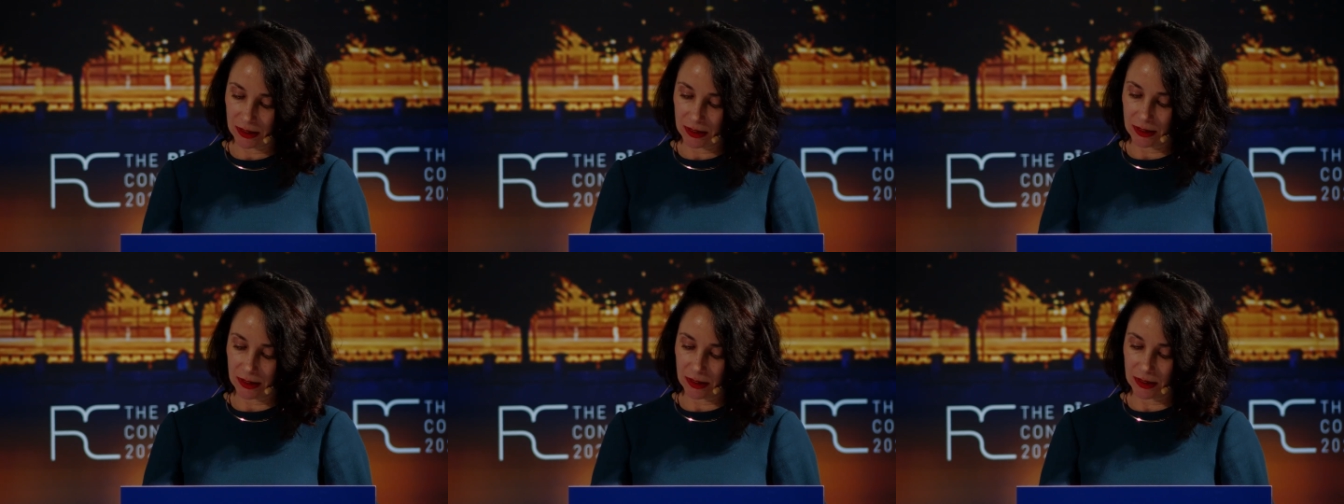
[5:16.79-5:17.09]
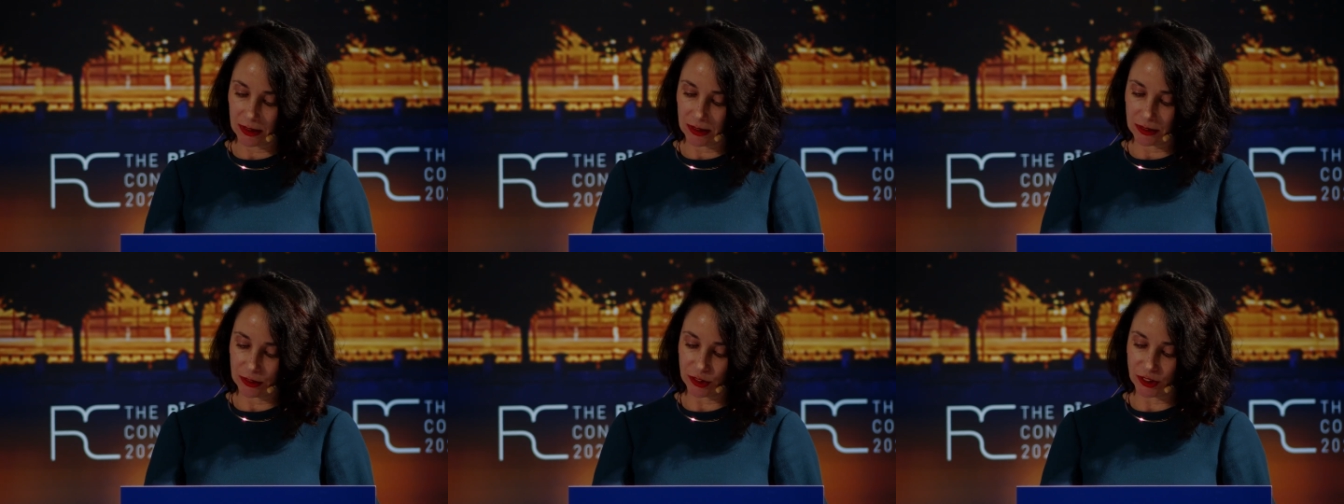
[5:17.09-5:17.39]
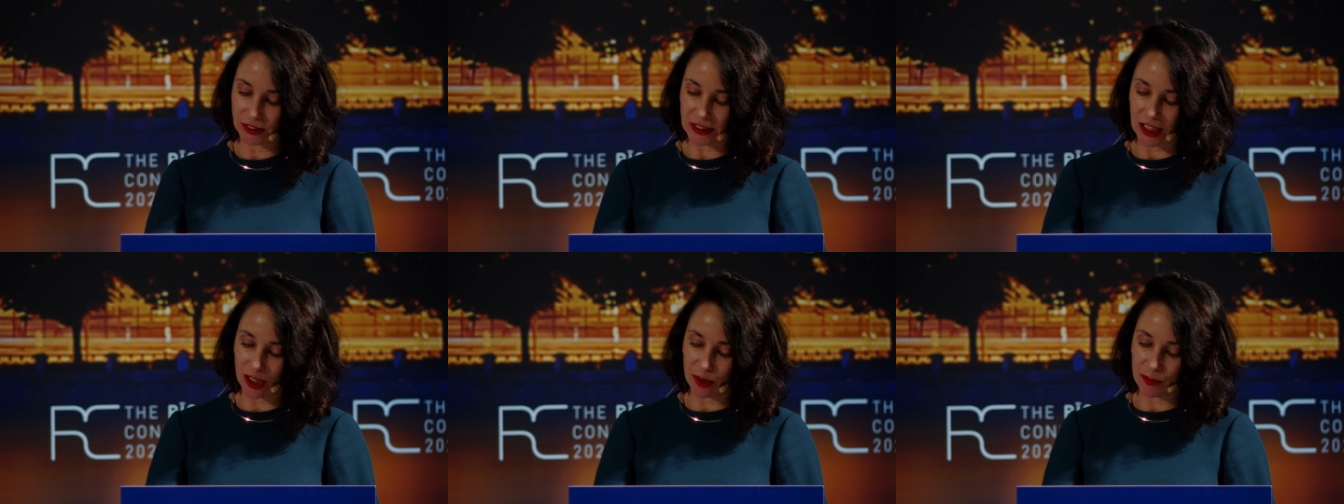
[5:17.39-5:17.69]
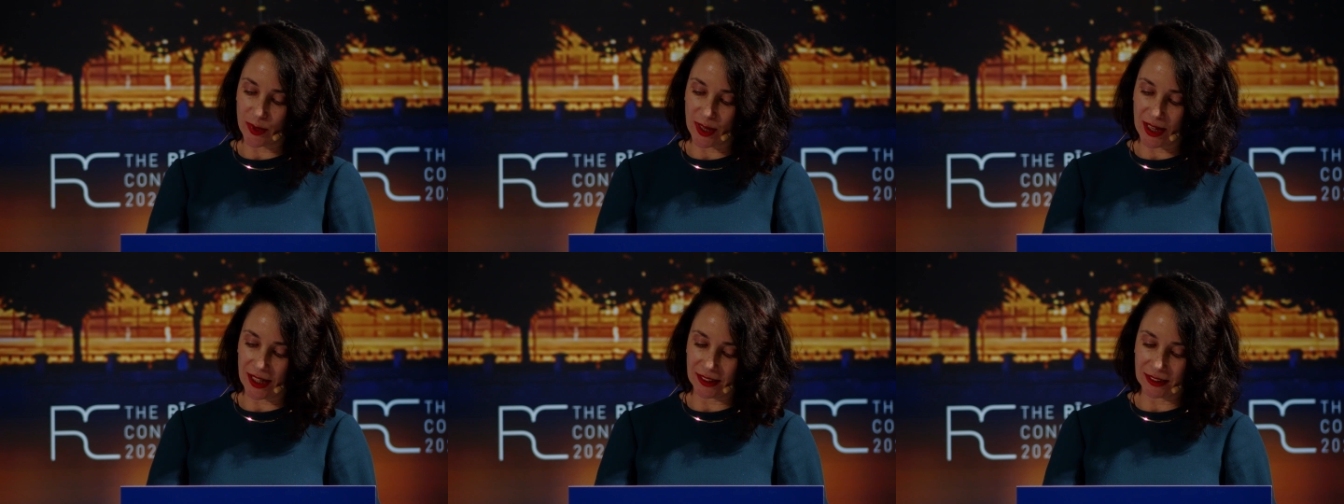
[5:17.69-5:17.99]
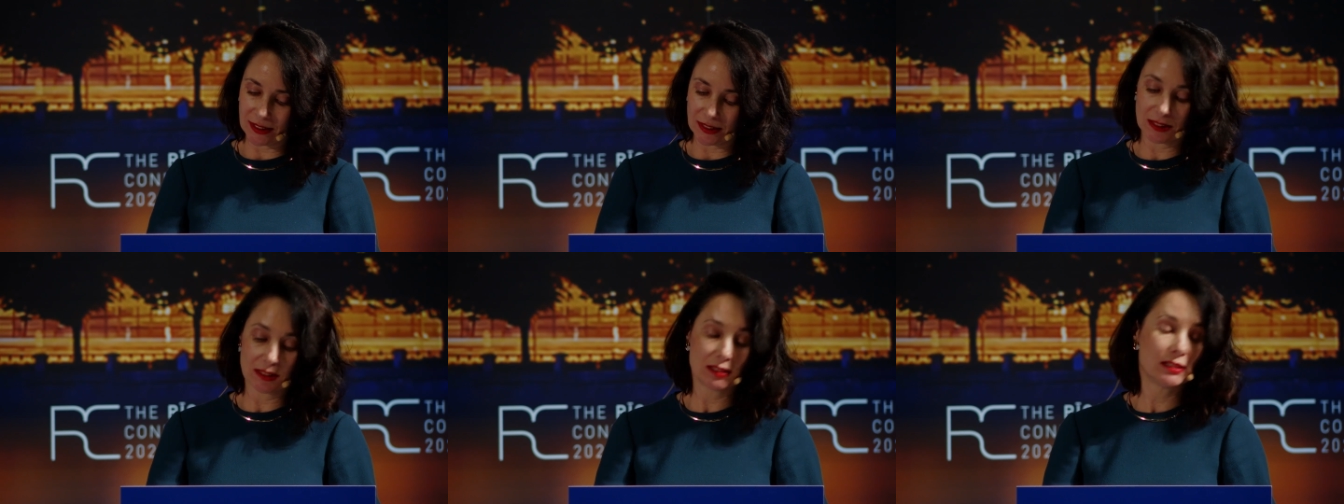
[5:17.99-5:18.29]
uh, to
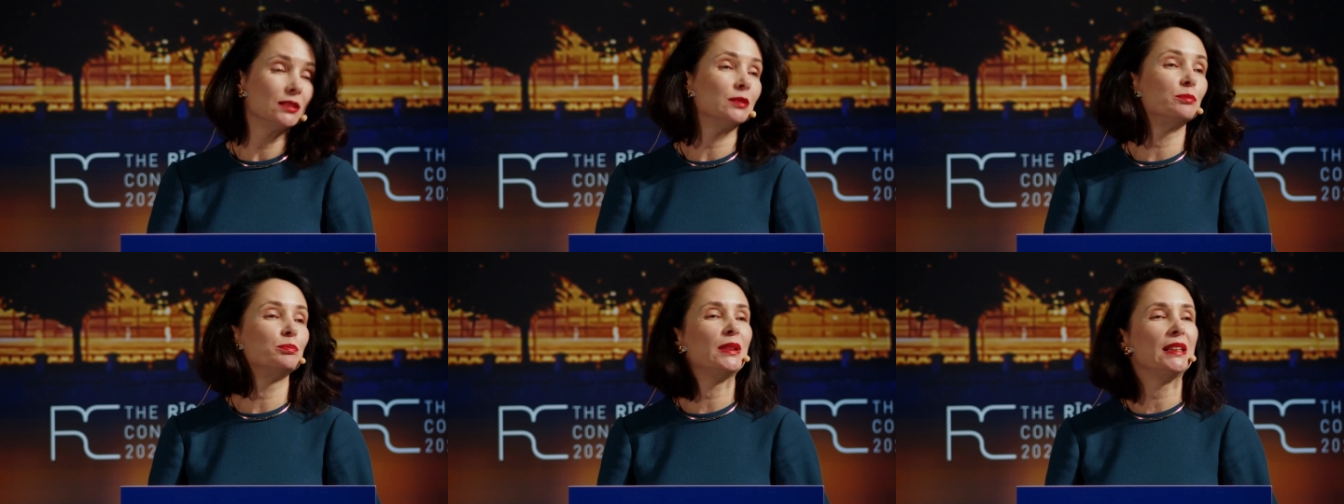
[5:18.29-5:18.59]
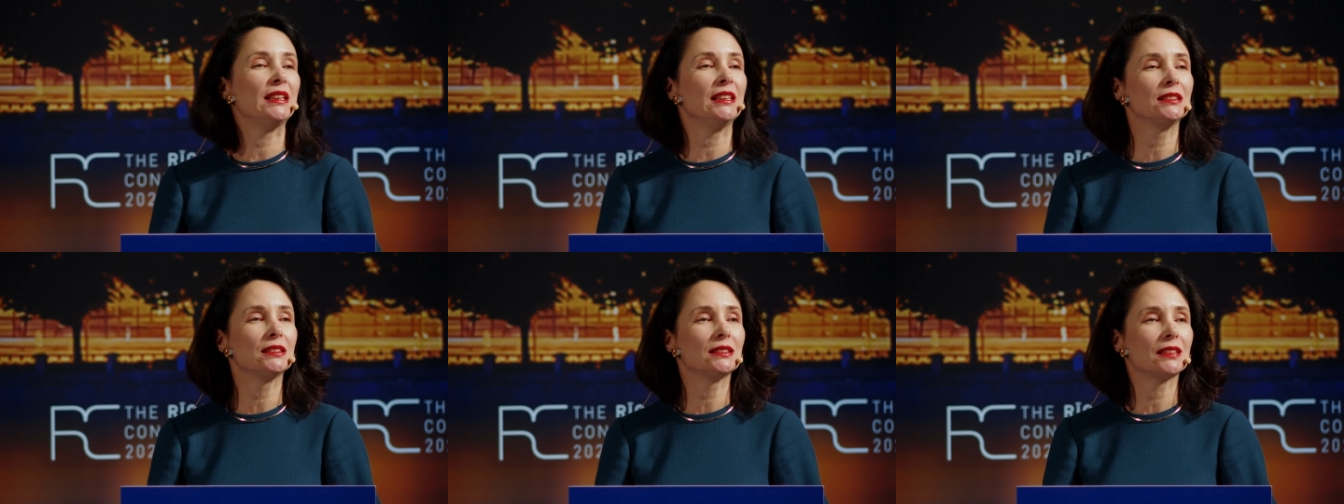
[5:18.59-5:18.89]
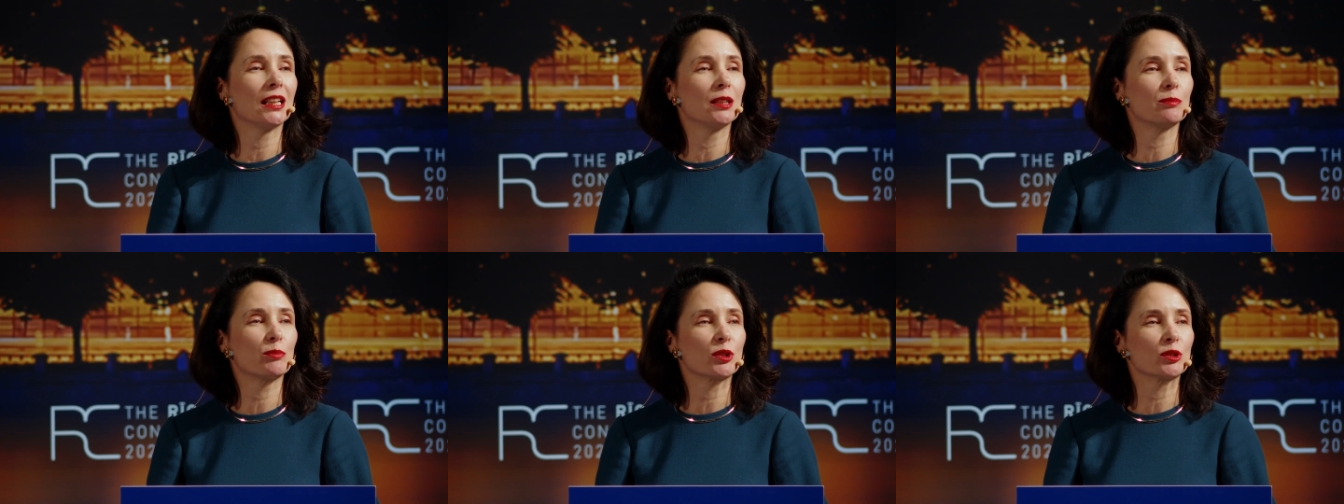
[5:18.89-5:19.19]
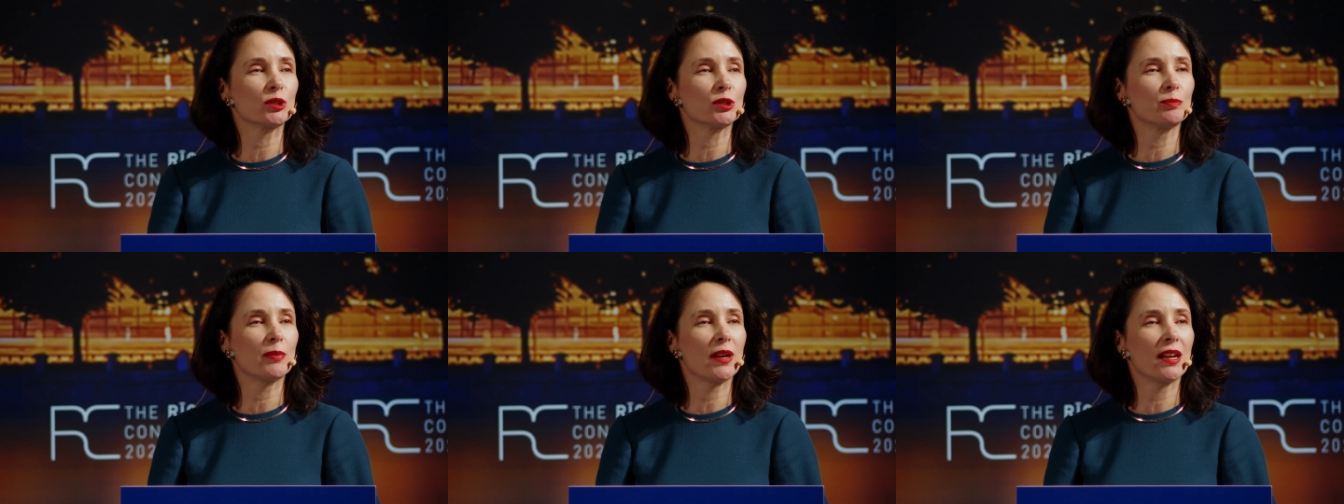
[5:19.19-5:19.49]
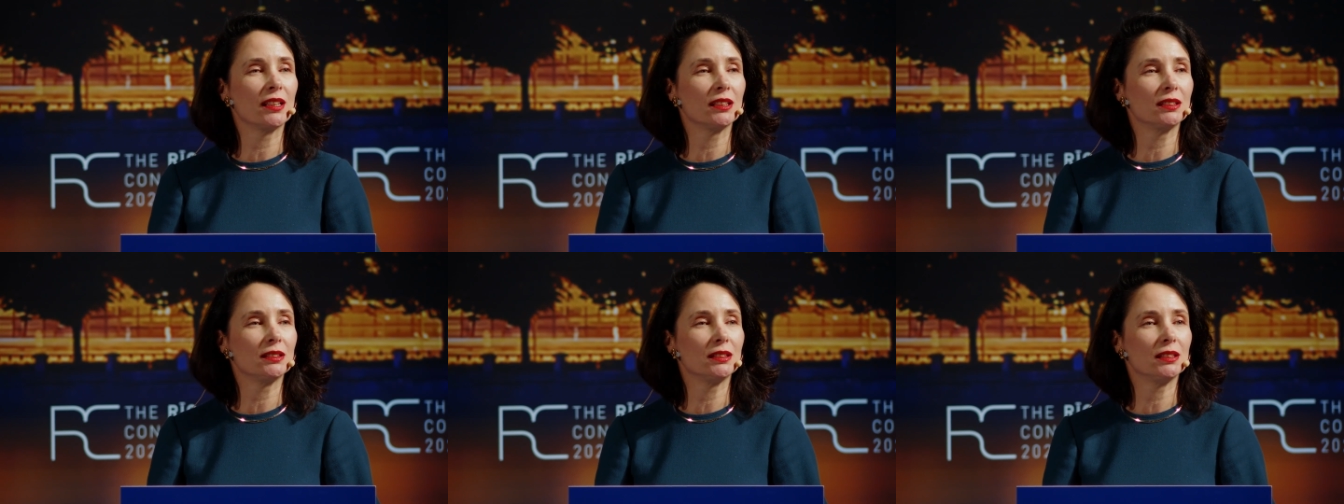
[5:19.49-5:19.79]
celebrate peace and
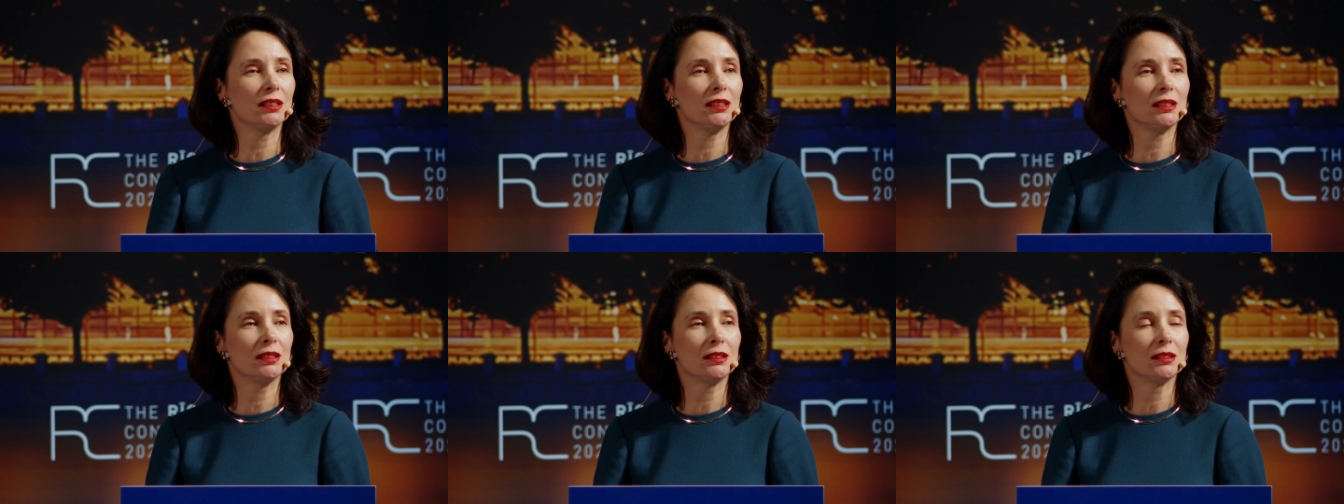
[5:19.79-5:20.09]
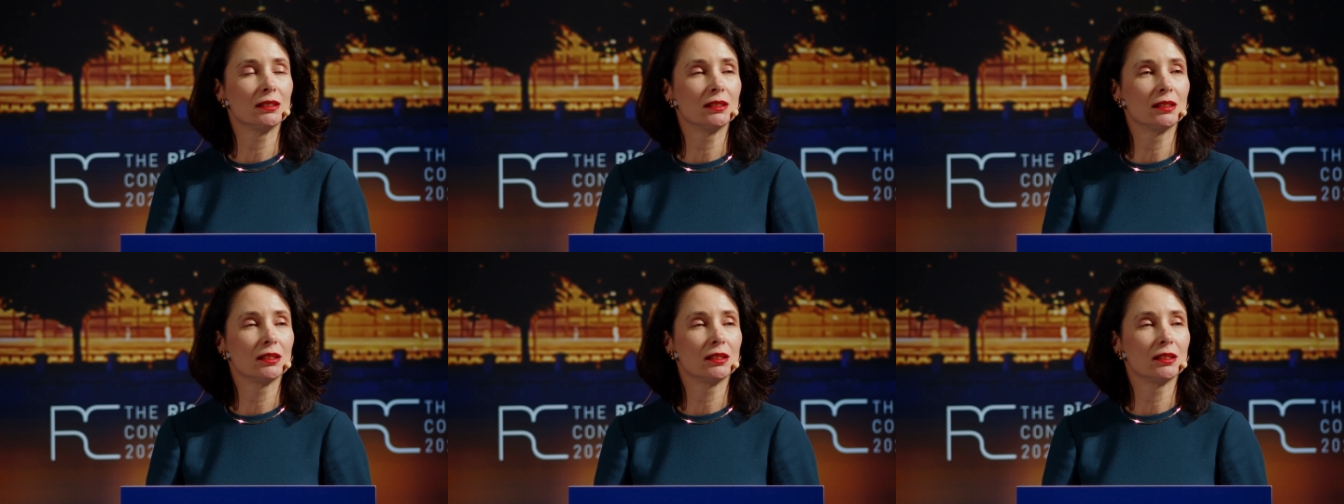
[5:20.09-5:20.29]
prosperity,